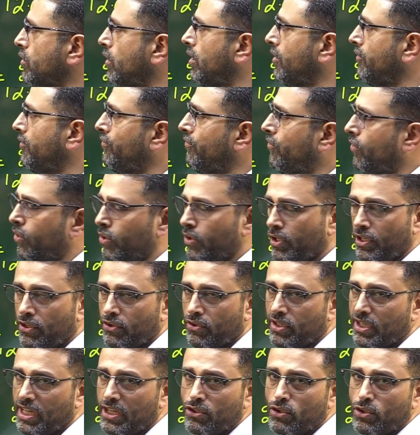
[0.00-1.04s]
of 4
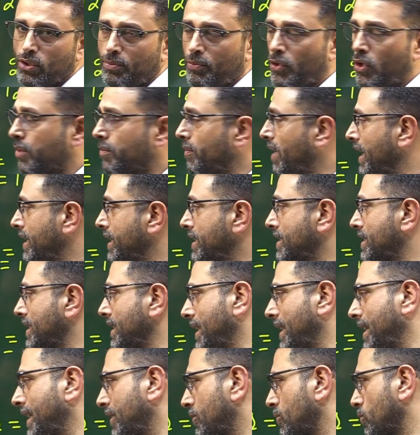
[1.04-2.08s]
into 10 to the power minus
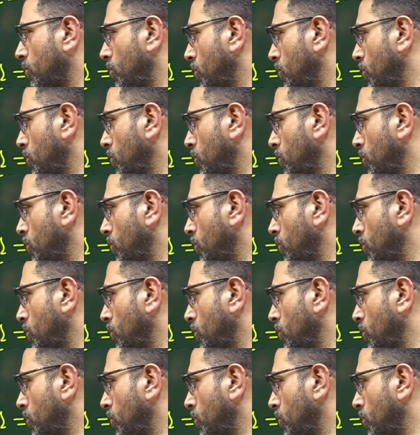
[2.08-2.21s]
8